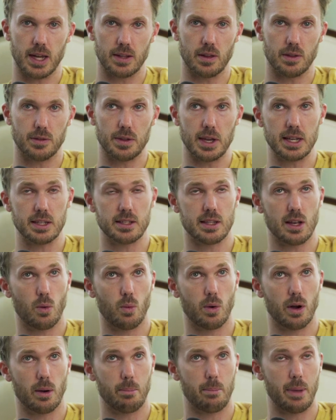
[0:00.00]
and the things that
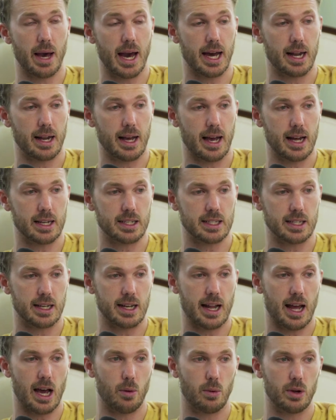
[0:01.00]
we're bad at and
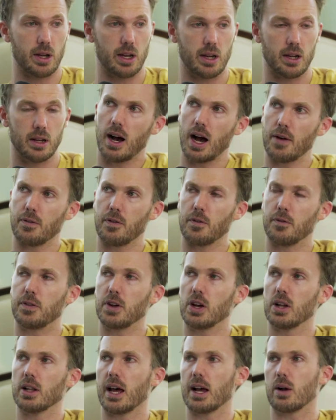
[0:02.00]
how we often
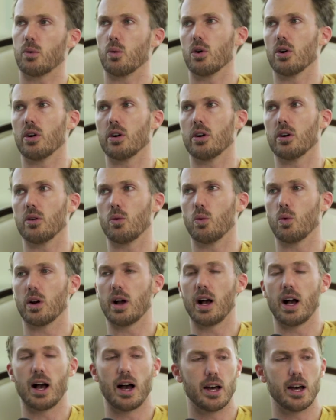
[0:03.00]
feel like we're we're